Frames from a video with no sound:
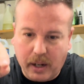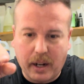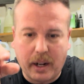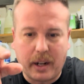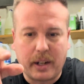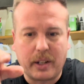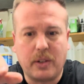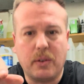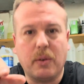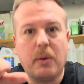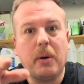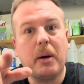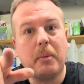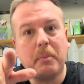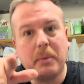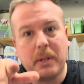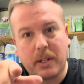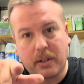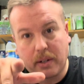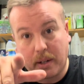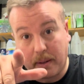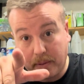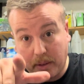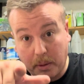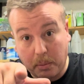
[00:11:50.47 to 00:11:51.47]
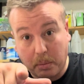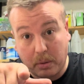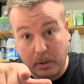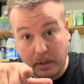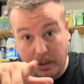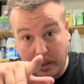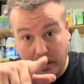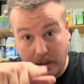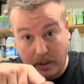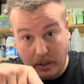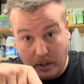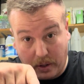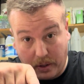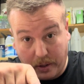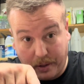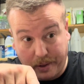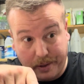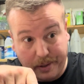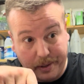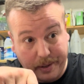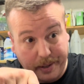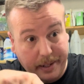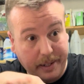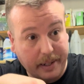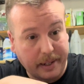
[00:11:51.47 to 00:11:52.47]
You know how many times I put it in the
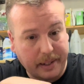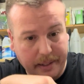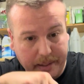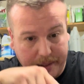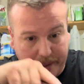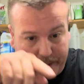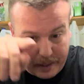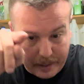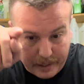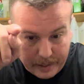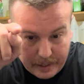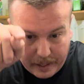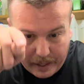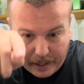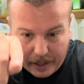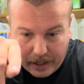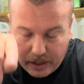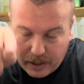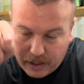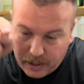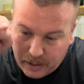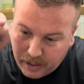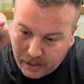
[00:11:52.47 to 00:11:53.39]
cart and I didn't hit